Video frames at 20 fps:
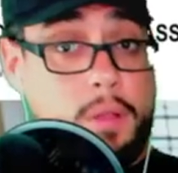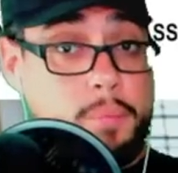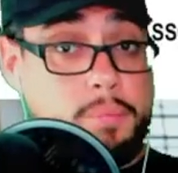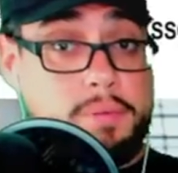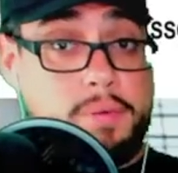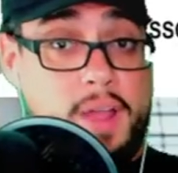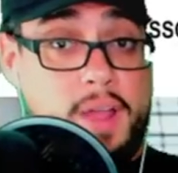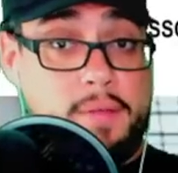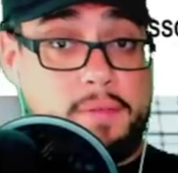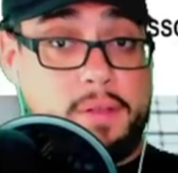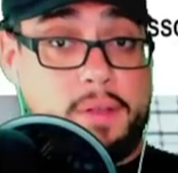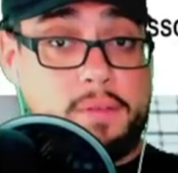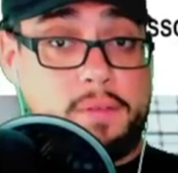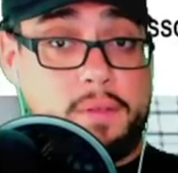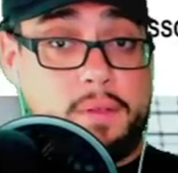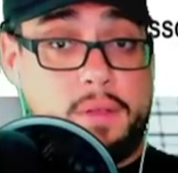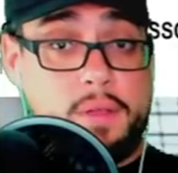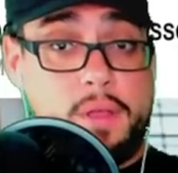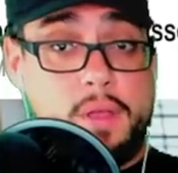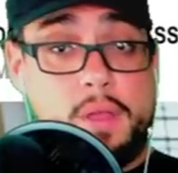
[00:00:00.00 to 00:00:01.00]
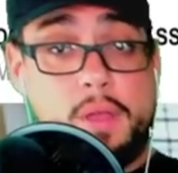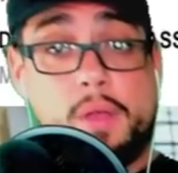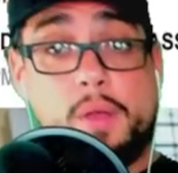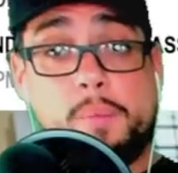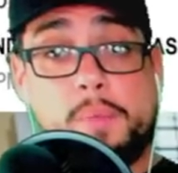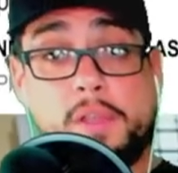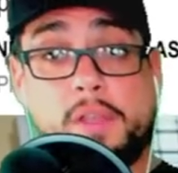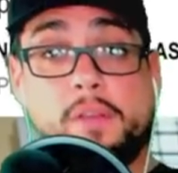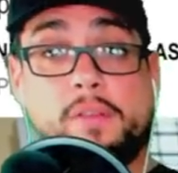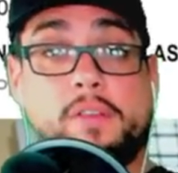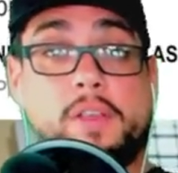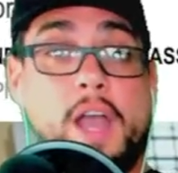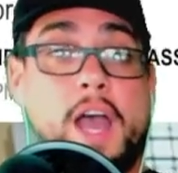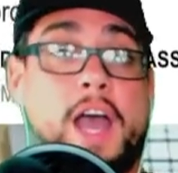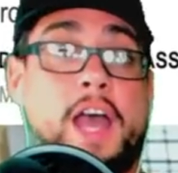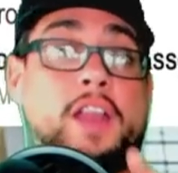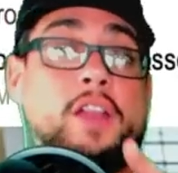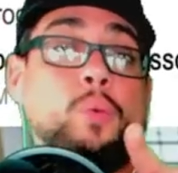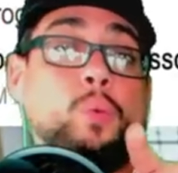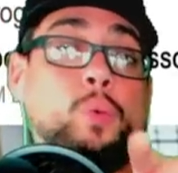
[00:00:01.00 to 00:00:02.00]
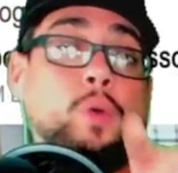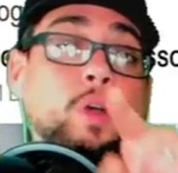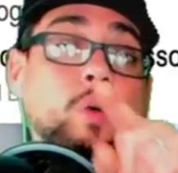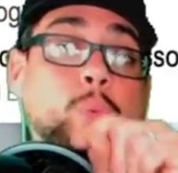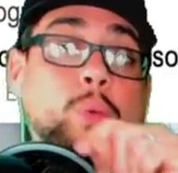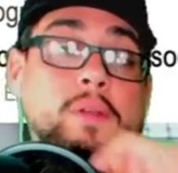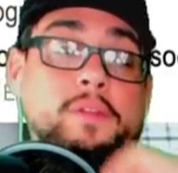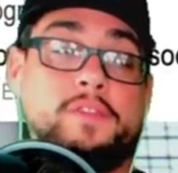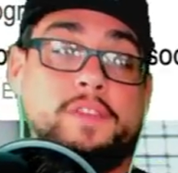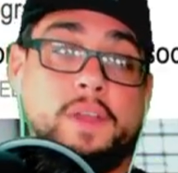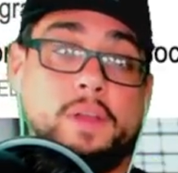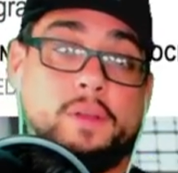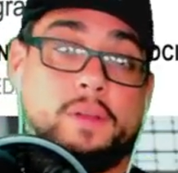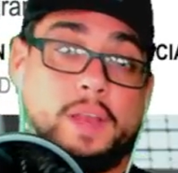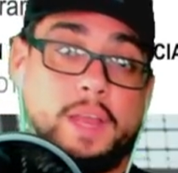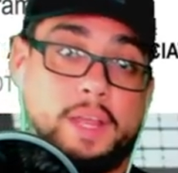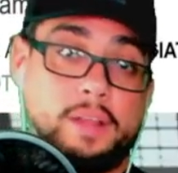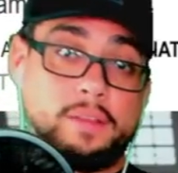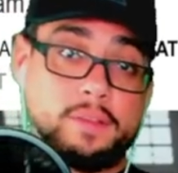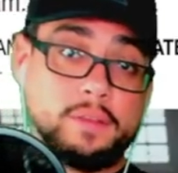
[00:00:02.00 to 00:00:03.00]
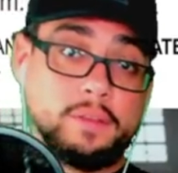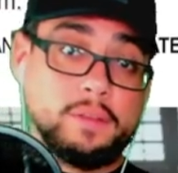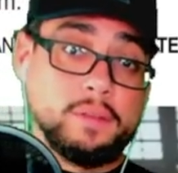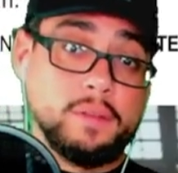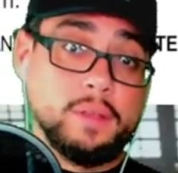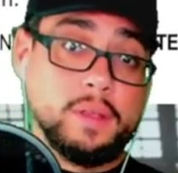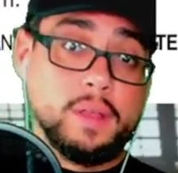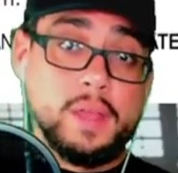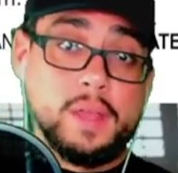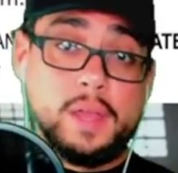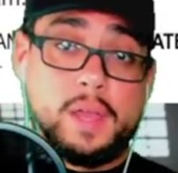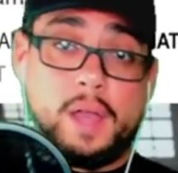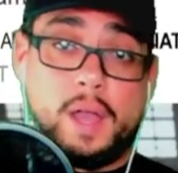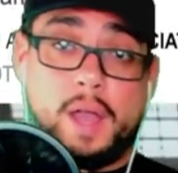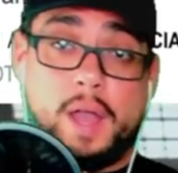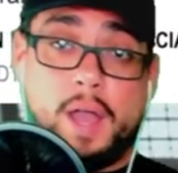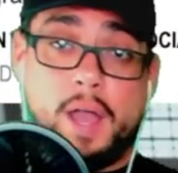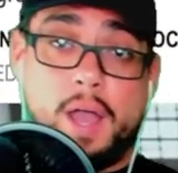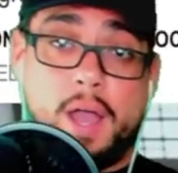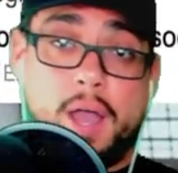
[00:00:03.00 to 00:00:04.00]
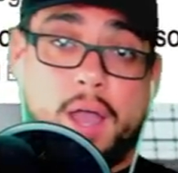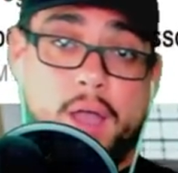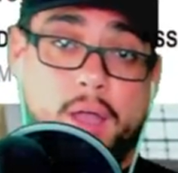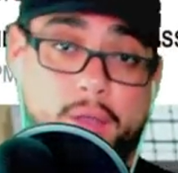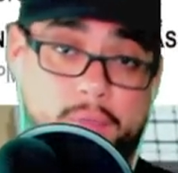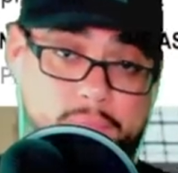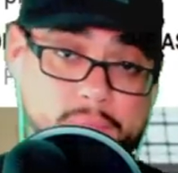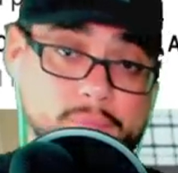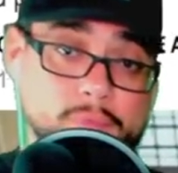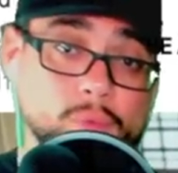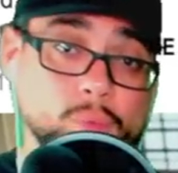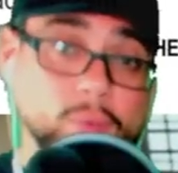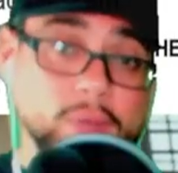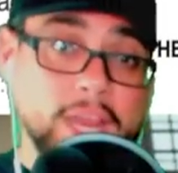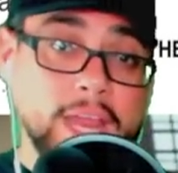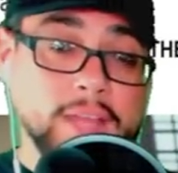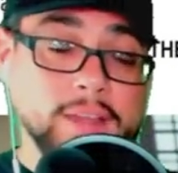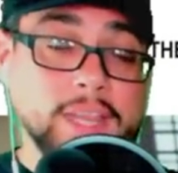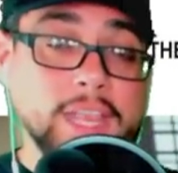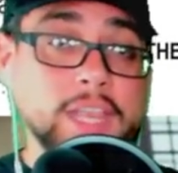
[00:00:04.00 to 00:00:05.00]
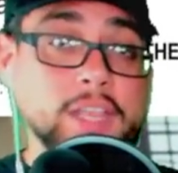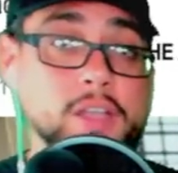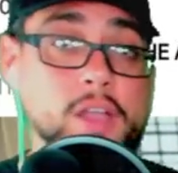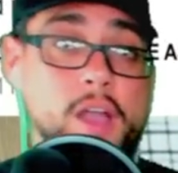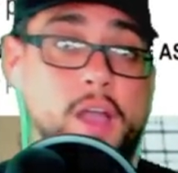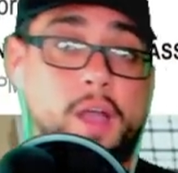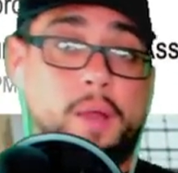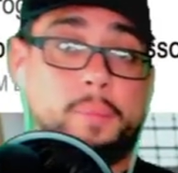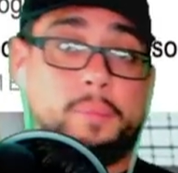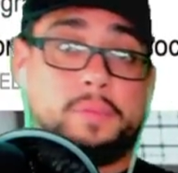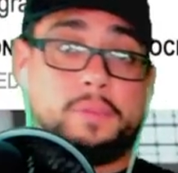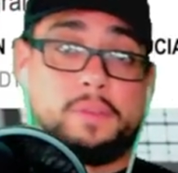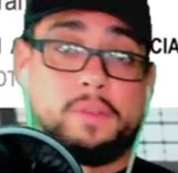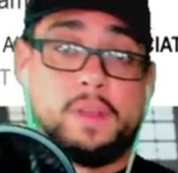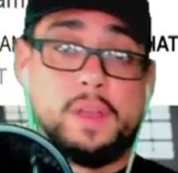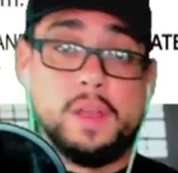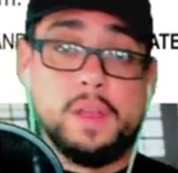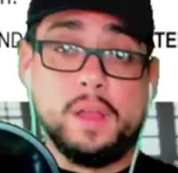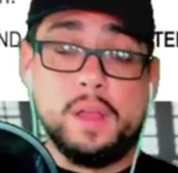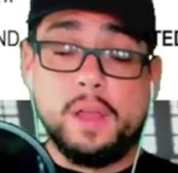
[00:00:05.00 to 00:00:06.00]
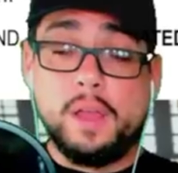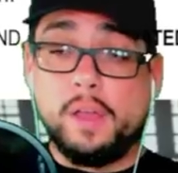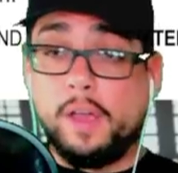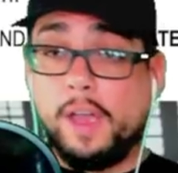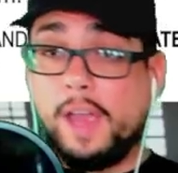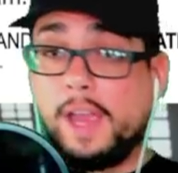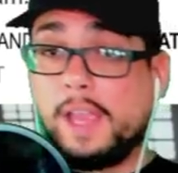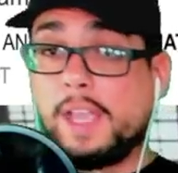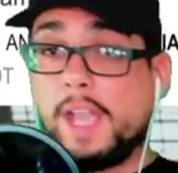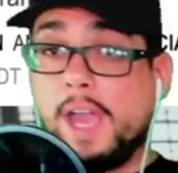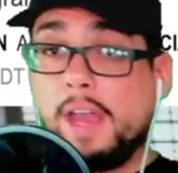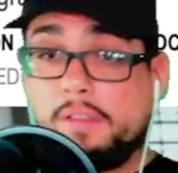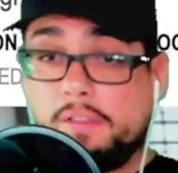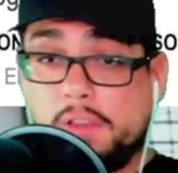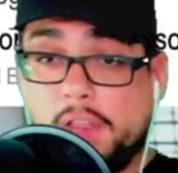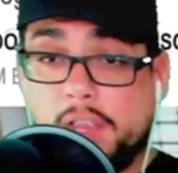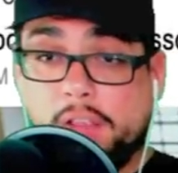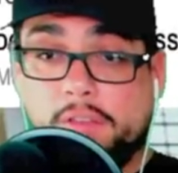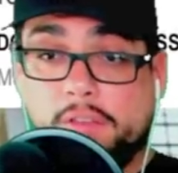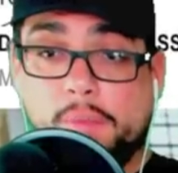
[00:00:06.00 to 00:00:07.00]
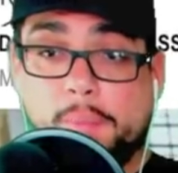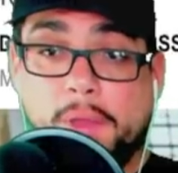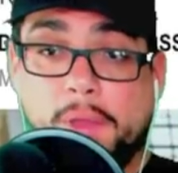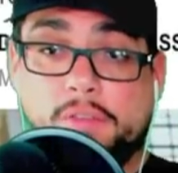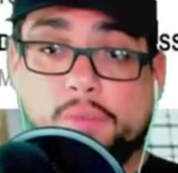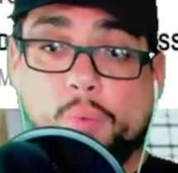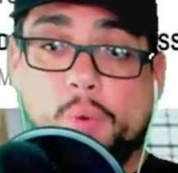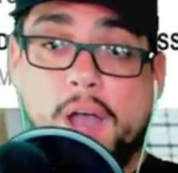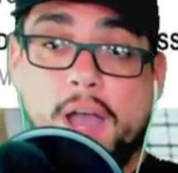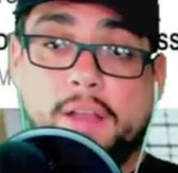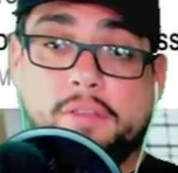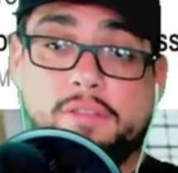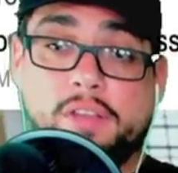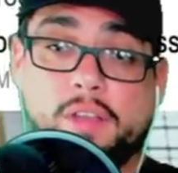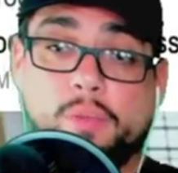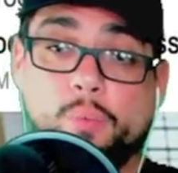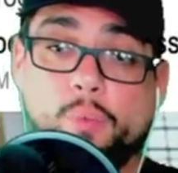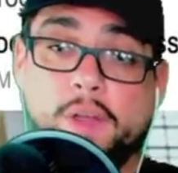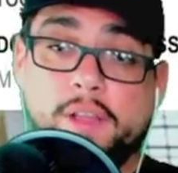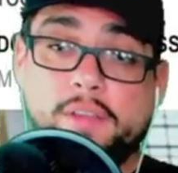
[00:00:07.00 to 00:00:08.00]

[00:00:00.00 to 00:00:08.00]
In private. Because God will reveal it when that day comes. All right, guys, thank you so much for watching.